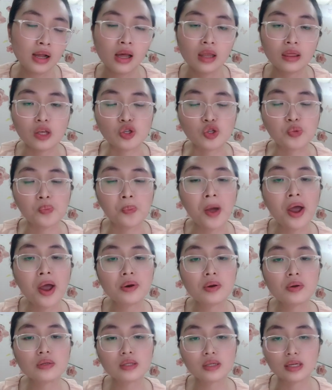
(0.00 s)
The
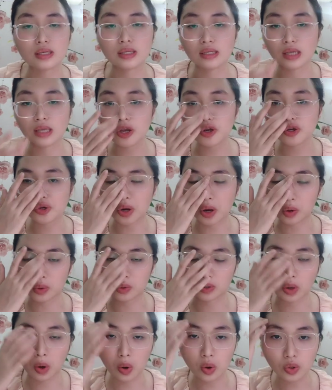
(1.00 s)
spirals and the
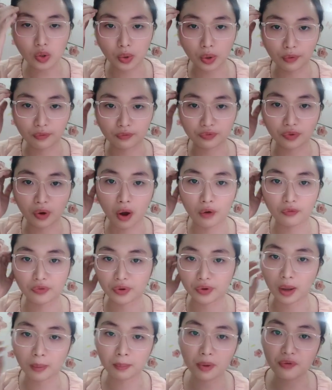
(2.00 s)
seashells also involve
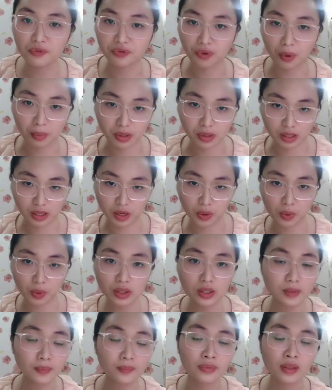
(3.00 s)
number from the
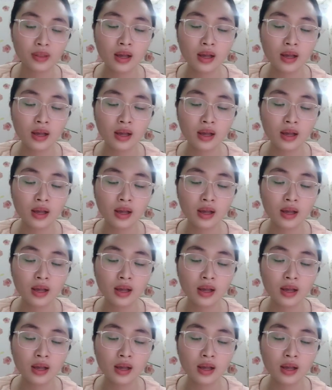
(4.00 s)
sequence.